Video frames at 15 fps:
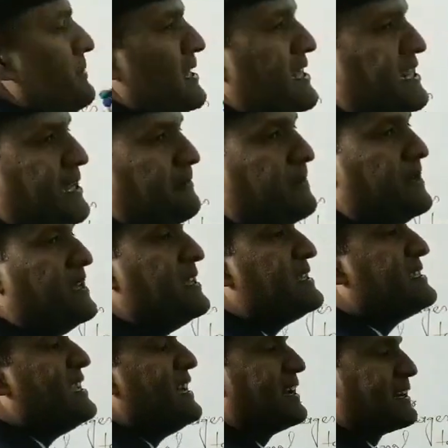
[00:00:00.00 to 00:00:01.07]
medium,
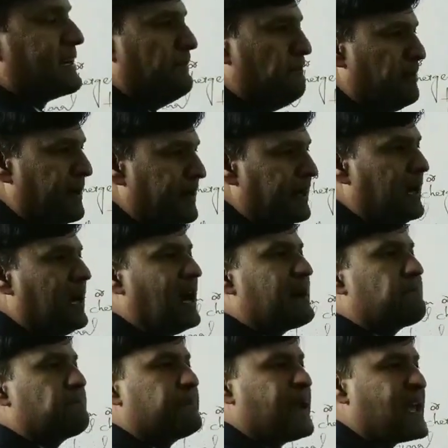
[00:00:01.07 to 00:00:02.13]
say rubber or
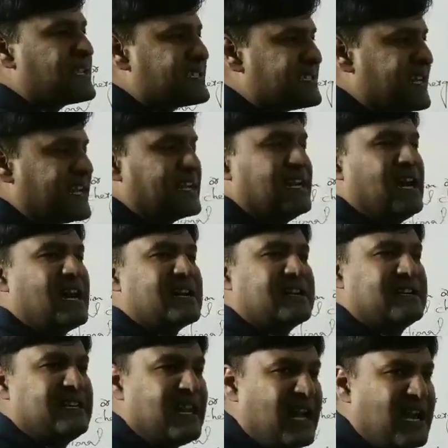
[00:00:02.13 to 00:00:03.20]
plastic or
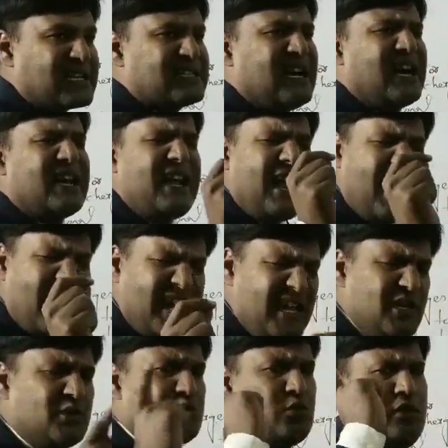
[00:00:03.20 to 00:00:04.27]
glass or
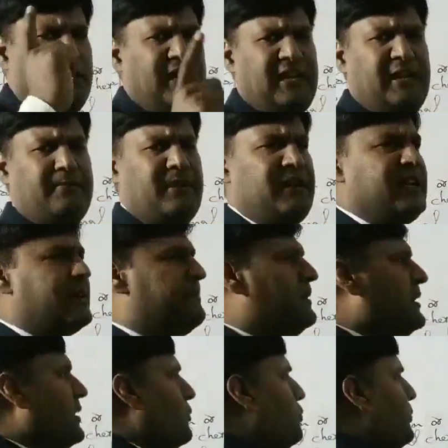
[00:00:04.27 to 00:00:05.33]
any insulating medium
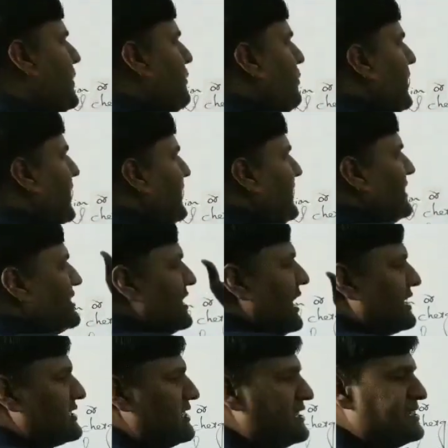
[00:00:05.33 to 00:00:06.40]
between the
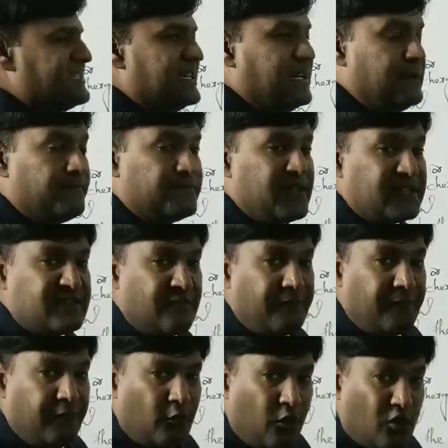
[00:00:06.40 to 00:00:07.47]
charges, then the
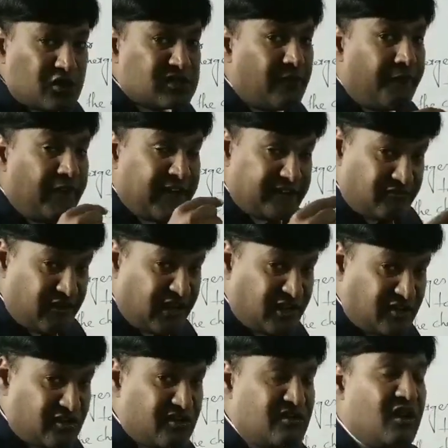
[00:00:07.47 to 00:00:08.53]
force of
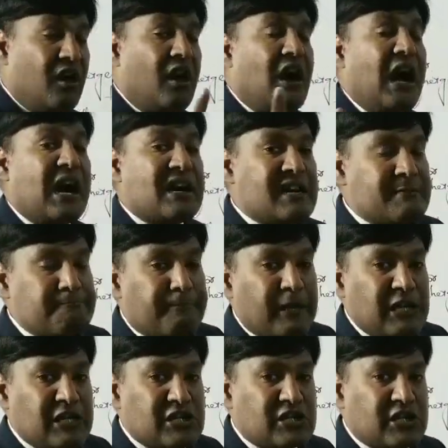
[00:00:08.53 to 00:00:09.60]
attraction or
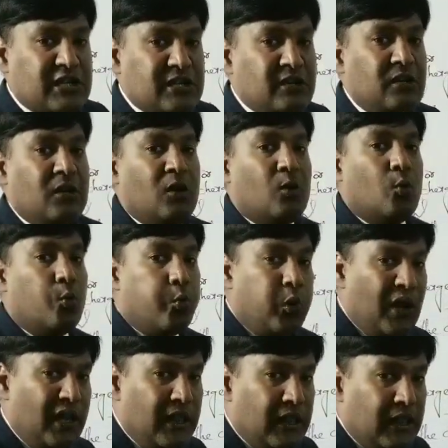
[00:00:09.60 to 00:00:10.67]
repulsion
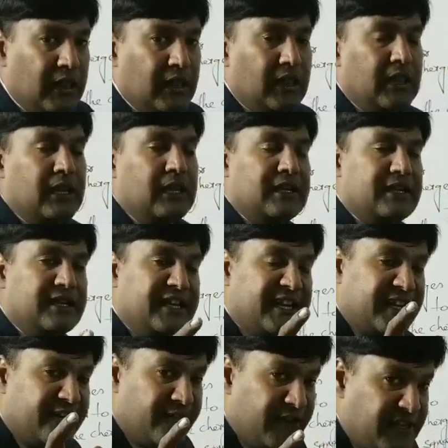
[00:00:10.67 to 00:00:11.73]
will
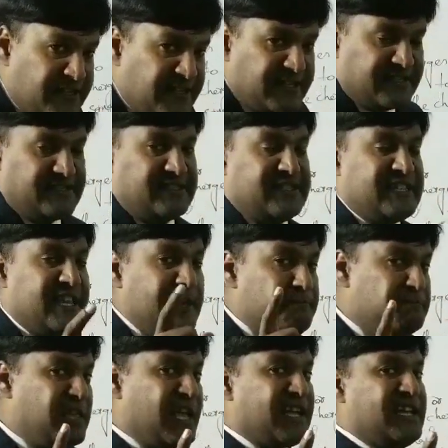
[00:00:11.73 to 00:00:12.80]
decreases.
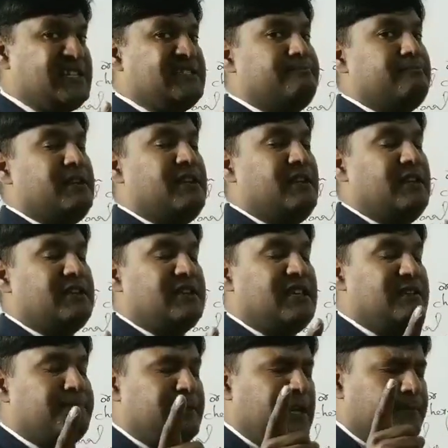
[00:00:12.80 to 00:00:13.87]
Keep
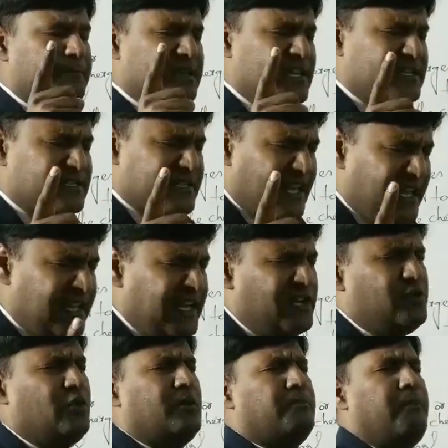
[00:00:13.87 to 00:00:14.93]
this thing in
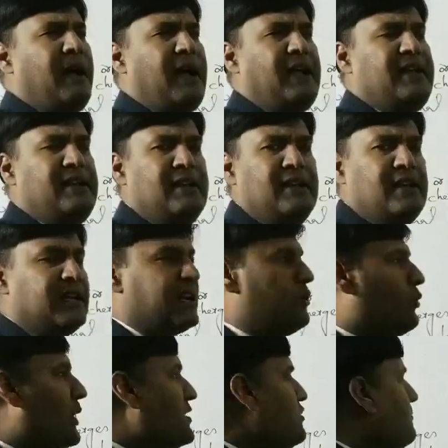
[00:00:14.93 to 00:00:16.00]
your mind.
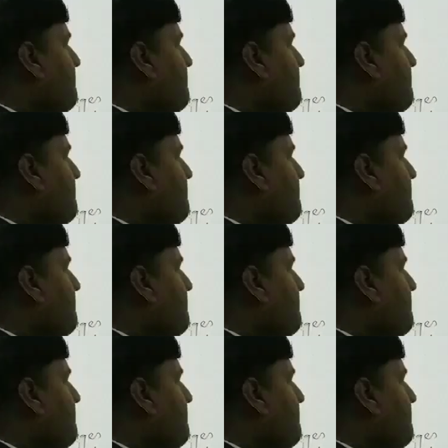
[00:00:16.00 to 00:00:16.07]
When you